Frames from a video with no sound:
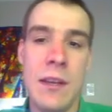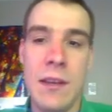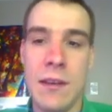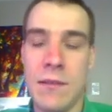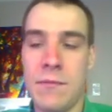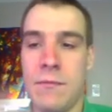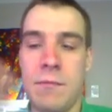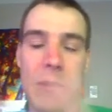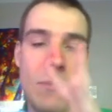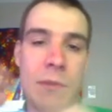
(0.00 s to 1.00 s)

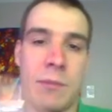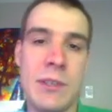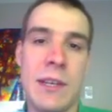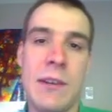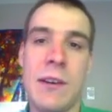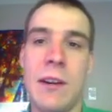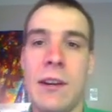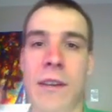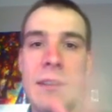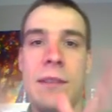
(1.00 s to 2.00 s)
about 1%
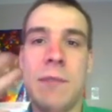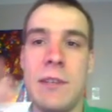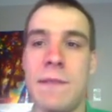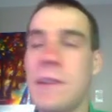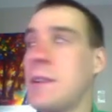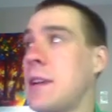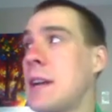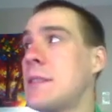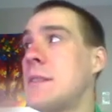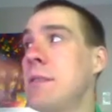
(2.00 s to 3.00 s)
argon, and a bunch of other gases.